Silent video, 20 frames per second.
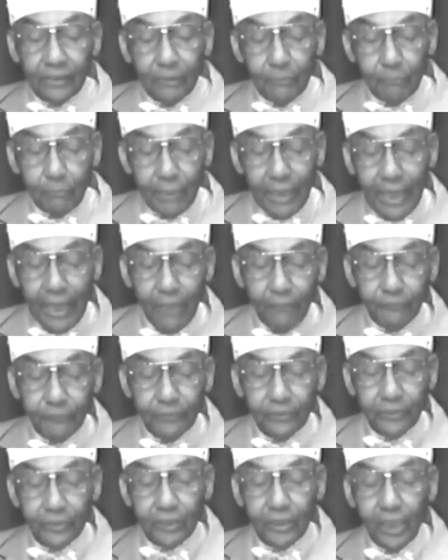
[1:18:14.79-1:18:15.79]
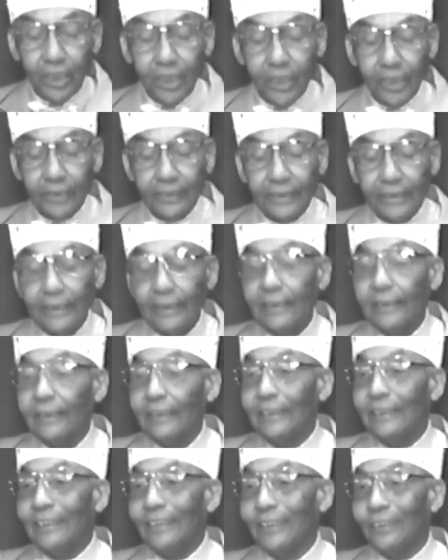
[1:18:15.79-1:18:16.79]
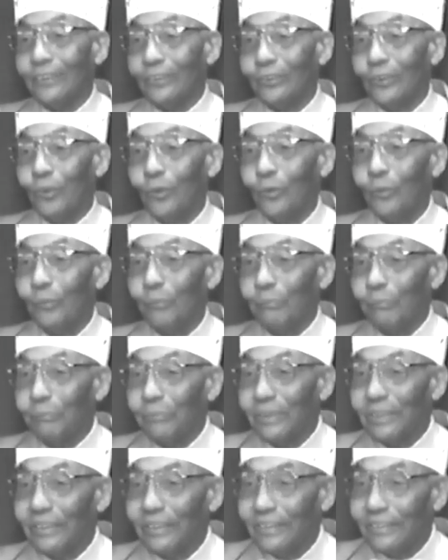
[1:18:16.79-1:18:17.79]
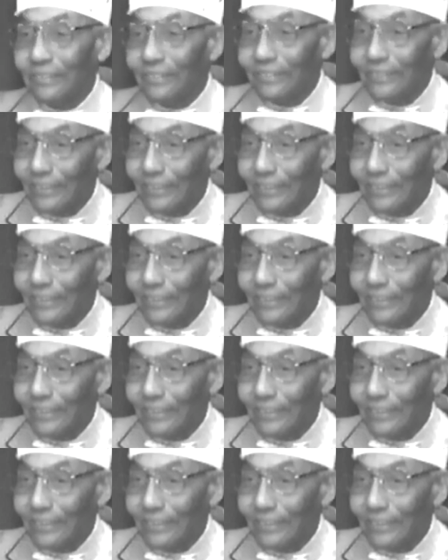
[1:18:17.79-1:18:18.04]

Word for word: powerful God in your midst